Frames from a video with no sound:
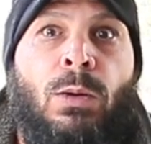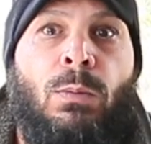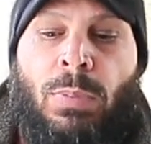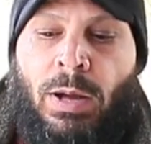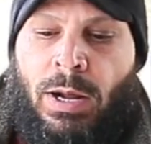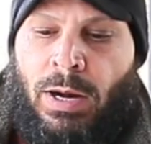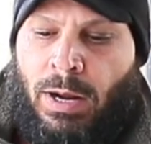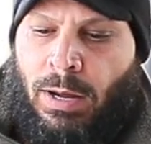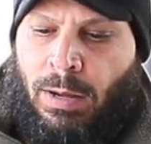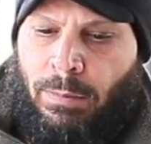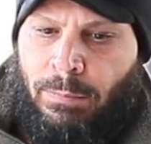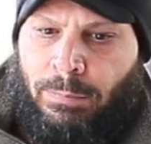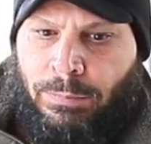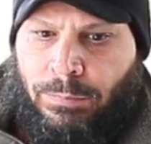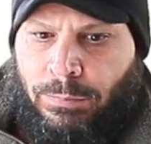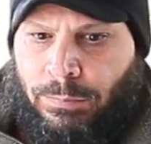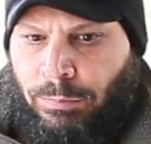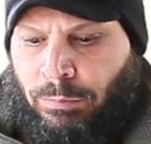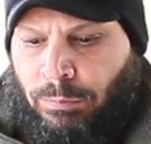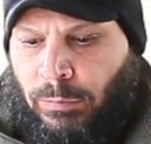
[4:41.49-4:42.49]
But, um,
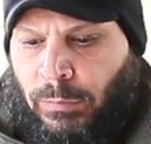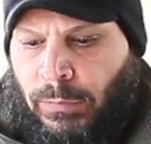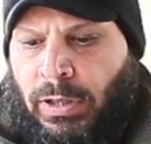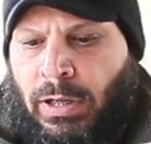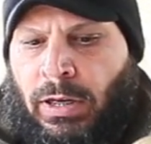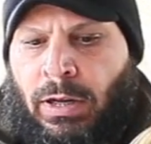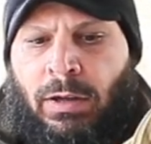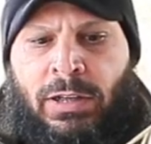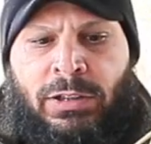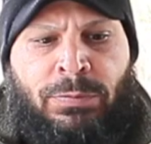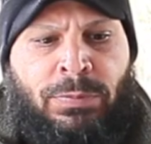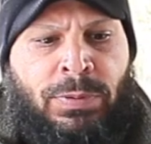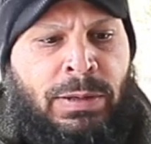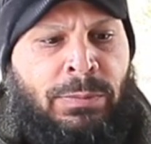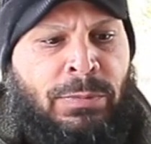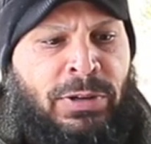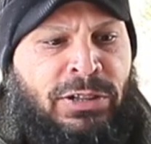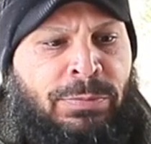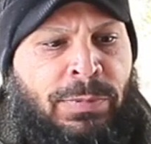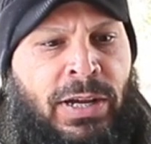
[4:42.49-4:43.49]
you know, it's pretty much